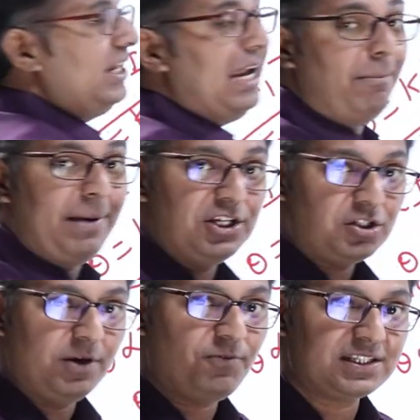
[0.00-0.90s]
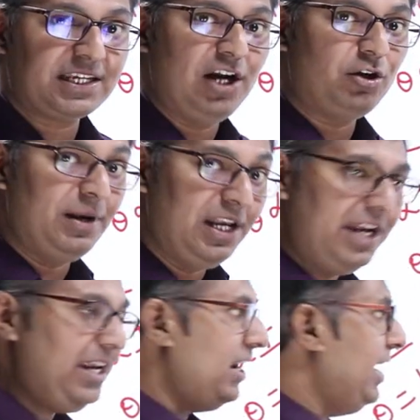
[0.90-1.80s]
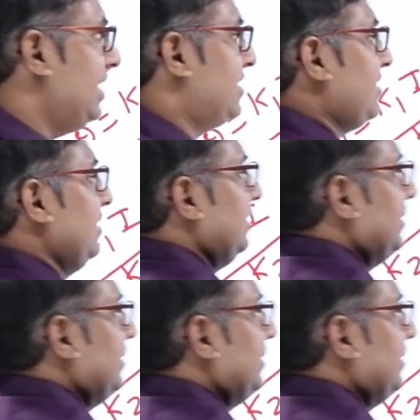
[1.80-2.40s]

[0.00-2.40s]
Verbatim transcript: in AMMA instrument for scale to be linear is